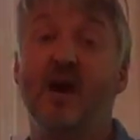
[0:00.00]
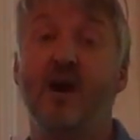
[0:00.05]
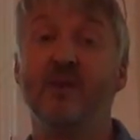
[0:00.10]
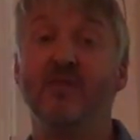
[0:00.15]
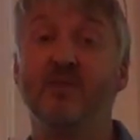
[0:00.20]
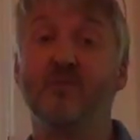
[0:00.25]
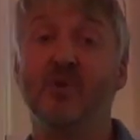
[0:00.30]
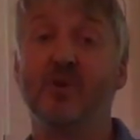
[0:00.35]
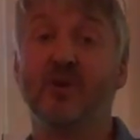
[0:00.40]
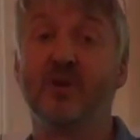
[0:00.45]

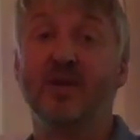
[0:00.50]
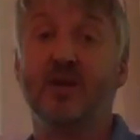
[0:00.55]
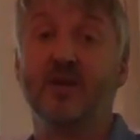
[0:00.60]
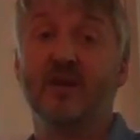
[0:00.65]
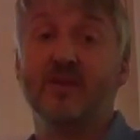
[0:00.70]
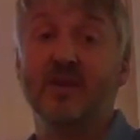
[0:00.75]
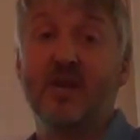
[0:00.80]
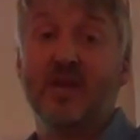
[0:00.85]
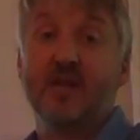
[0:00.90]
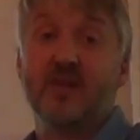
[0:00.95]
either working
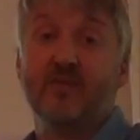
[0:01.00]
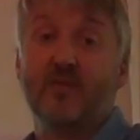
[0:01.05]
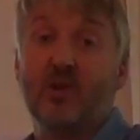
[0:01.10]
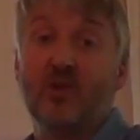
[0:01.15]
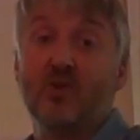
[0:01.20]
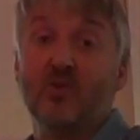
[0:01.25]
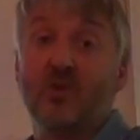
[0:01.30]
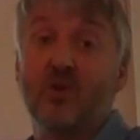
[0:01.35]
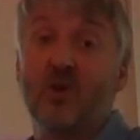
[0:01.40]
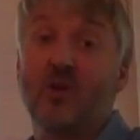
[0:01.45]
at the end of a
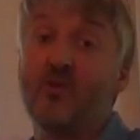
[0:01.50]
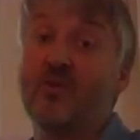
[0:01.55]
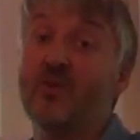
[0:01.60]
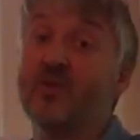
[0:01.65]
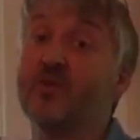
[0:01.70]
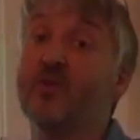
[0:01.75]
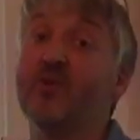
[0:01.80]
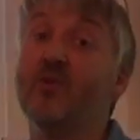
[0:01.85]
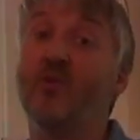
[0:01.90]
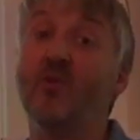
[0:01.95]
long
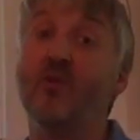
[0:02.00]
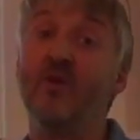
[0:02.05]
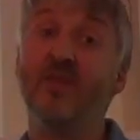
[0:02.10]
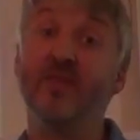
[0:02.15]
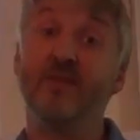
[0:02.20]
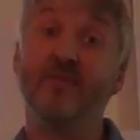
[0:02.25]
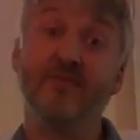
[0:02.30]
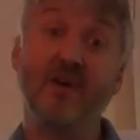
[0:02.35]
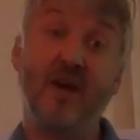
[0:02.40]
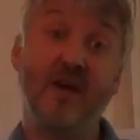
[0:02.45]
corridor or
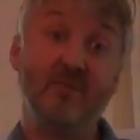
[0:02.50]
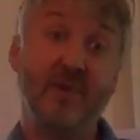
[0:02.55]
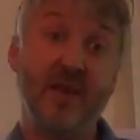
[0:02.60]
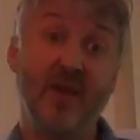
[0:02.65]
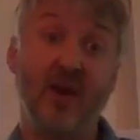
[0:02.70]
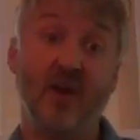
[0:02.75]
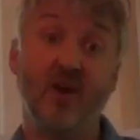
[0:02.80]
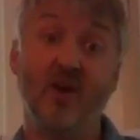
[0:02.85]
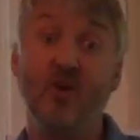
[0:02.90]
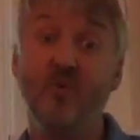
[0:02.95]
in the family
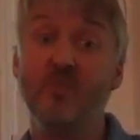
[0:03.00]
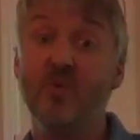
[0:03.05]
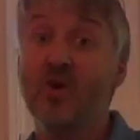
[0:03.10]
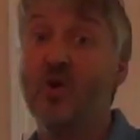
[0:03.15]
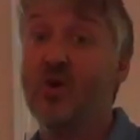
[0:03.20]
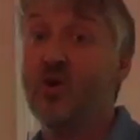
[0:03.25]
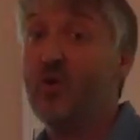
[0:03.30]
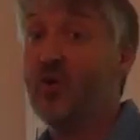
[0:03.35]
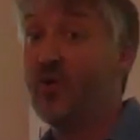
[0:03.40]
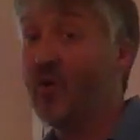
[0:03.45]
home
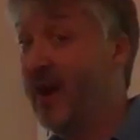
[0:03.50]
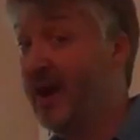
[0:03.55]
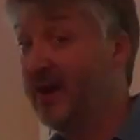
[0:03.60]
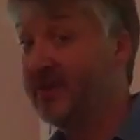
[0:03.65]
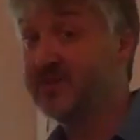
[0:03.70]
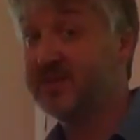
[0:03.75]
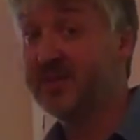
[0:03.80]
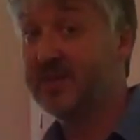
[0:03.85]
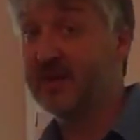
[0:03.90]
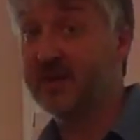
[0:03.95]
or
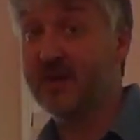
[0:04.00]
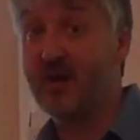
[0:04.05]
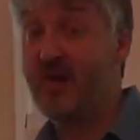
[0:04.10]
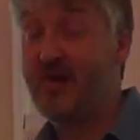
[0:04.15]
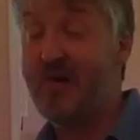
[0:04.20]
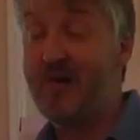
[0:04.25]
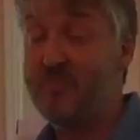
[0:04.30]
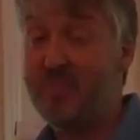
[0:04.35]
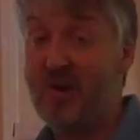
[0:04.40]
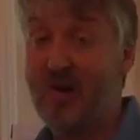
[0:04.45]
out in a
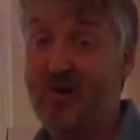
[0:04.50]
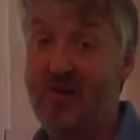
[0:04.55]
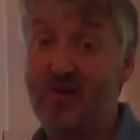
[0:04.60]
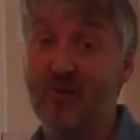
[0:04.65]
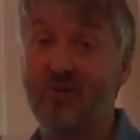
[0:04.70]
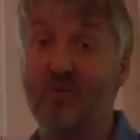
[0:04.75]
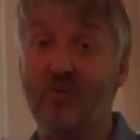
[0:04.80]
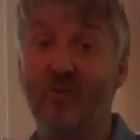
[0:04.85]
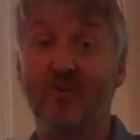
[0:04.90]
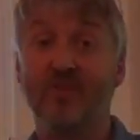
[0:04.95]
car
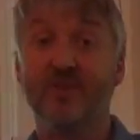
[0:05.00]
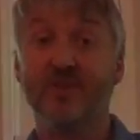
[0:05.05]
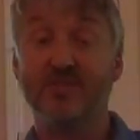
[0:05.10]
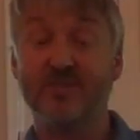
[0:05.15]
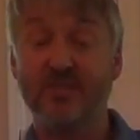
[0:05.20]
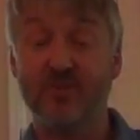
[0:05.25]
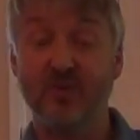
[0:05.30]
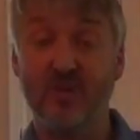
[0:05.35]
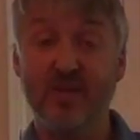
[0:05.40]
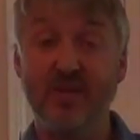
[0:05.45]
park or on the
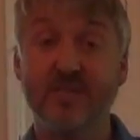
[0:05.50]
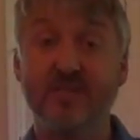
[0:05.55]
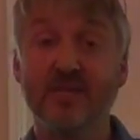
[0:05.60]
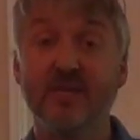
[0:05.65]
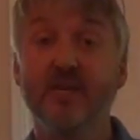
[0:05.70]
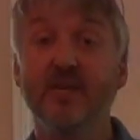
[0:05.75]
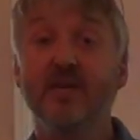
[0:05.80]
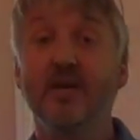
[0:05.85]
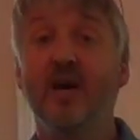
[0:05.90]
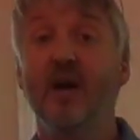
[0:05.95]
street.
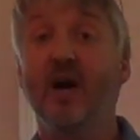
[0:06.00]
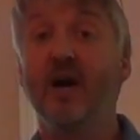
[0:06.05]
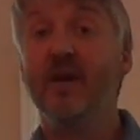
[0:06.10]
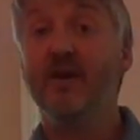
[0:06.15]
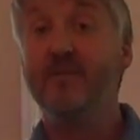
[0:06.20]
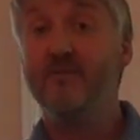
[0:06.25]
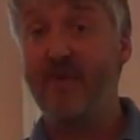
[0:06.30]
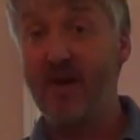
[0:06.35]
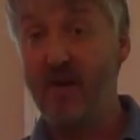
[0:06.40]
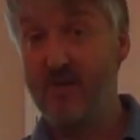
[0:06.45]

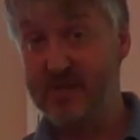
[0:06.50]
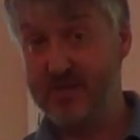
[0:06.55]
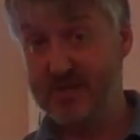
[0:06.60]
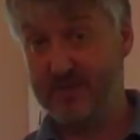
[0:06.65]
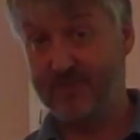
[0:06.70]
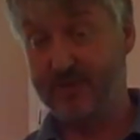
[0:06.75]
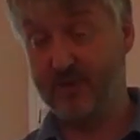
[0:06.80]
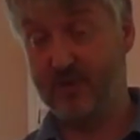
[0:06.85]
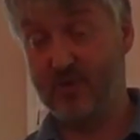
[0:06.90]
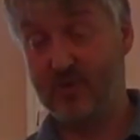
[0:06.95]
Very
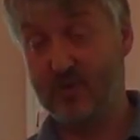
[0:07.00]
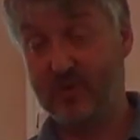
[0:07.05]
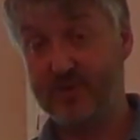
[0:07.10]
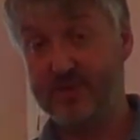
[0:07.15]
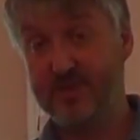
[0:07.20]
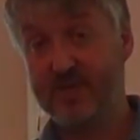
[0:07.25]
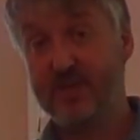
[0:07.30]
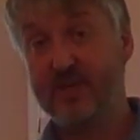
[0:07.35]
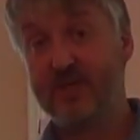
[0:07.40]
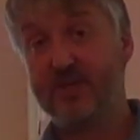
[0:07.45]

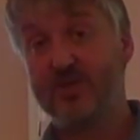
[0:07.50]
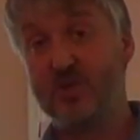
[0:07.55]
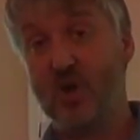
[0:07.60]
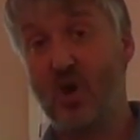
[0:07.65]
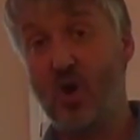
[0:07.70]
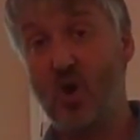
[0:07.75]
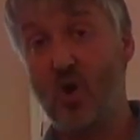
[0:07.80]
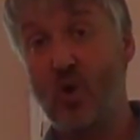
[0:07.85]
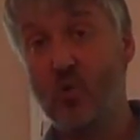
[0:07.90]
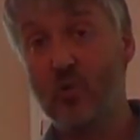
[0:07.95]
difficult to
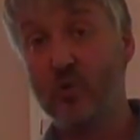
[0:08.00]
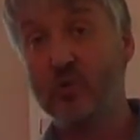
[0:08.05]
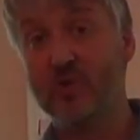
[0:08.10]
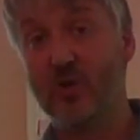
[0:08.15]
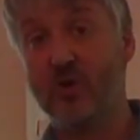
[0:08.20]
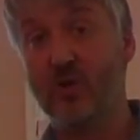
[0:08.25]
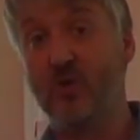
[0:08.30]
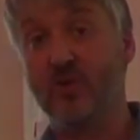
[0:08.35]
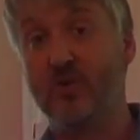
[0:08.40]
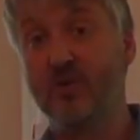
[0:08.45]
hold
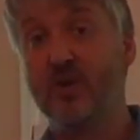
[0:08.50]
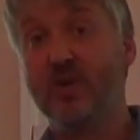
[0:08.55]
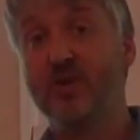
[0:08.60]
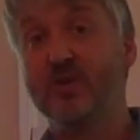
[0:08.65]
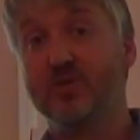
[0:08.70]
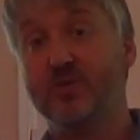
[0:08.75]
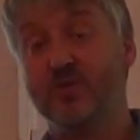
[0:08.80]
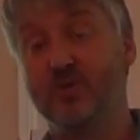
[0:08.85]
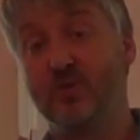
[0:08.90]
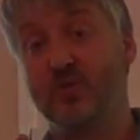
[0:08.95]
on
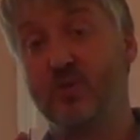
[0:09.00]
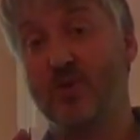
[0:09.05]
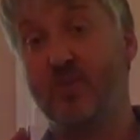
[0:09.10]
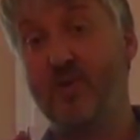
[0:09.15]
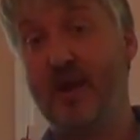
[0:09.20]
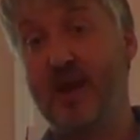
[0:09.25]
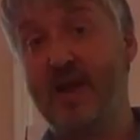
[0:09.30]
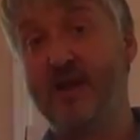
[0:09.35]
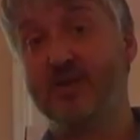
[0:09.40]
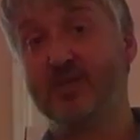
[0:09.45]
to a
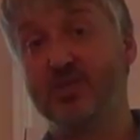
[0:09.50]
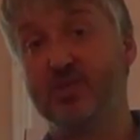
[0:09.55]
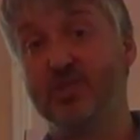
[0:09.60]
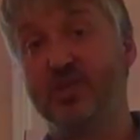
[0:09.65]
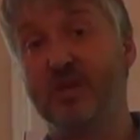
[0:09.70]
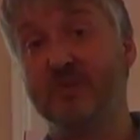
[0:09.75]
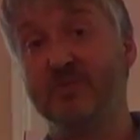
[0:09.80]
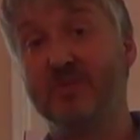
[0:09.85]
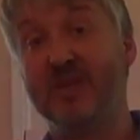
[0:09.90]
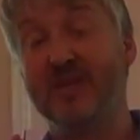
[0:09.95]

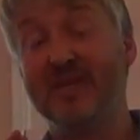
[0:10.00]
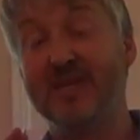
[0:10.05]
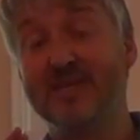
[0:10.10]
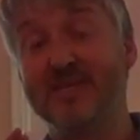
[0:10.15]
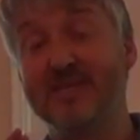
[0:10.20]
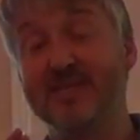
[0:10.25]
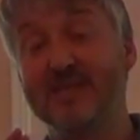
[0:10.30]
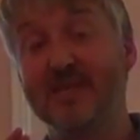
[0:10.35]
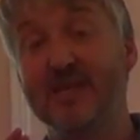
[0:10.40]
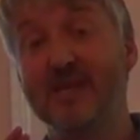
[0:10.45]
relationship that
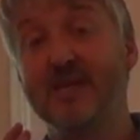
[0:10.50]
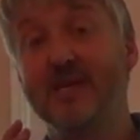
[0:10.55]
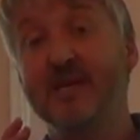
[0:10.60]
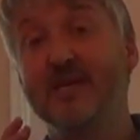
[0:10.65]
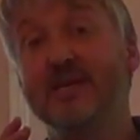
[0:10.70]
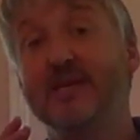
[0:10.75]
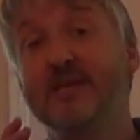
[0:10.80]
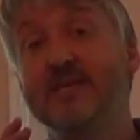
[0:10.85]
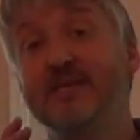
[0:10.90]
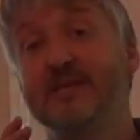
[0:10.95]
is
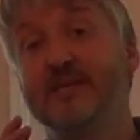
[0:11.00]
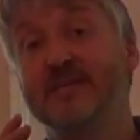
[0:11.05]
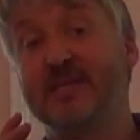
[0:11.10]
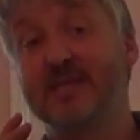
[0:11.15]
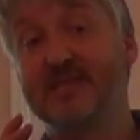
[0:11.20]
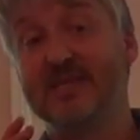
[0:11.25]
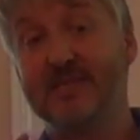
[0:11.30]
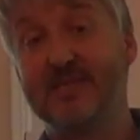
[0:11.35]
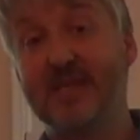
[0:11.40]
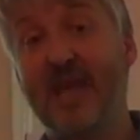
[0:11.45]

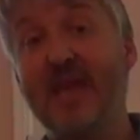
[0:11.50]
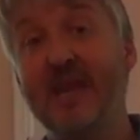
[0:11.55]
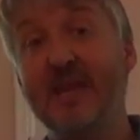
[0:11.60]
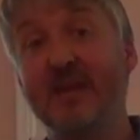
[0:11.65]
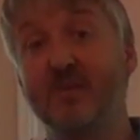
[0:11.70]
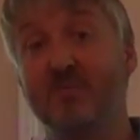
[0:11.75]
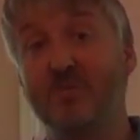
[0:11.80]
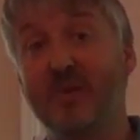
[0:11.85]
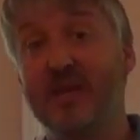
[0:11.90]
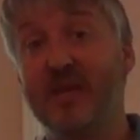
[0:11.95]

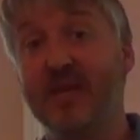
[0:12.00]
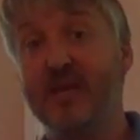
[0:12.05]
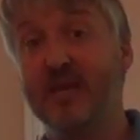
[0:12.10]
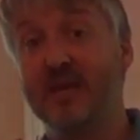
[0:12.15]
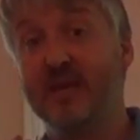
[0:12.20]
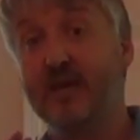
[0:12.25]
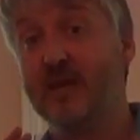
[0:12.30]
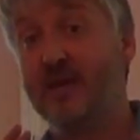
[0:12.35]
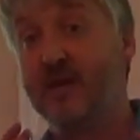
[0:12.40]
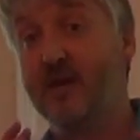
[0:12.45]
sustainably
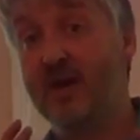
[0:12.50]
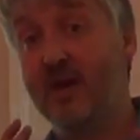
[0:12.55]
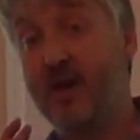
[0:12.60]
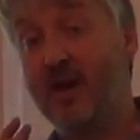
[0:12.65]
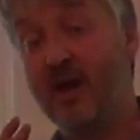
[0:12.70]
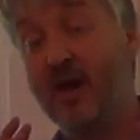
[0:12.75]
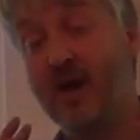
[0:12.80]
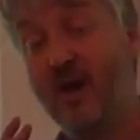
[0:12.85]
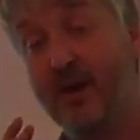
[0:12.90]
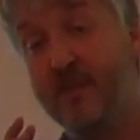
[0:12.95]

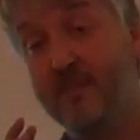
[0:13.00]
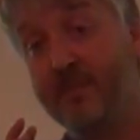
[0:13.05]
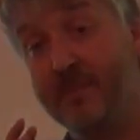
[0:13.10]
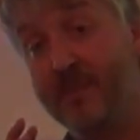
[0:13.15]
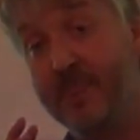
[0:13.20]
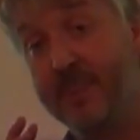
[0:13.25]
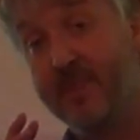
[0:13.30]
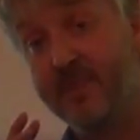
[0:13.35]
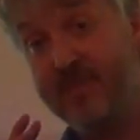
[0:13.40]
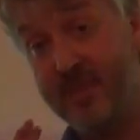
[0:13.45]

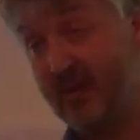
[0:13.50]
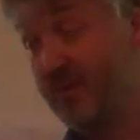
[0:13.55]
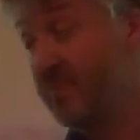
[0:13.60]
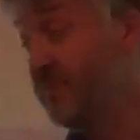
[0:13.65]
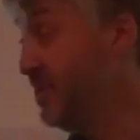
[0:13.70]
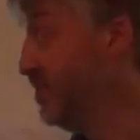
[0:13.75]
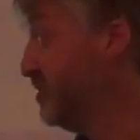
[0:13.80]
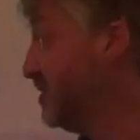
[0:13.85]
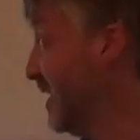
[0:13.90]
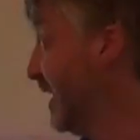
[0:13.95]

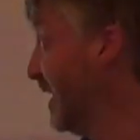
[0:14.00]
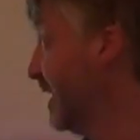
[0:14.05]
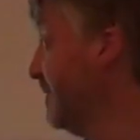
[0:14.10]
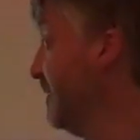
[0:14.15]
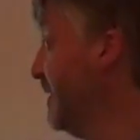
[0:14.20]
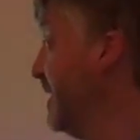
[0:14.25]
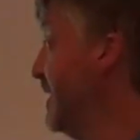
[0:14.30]
therapeutic.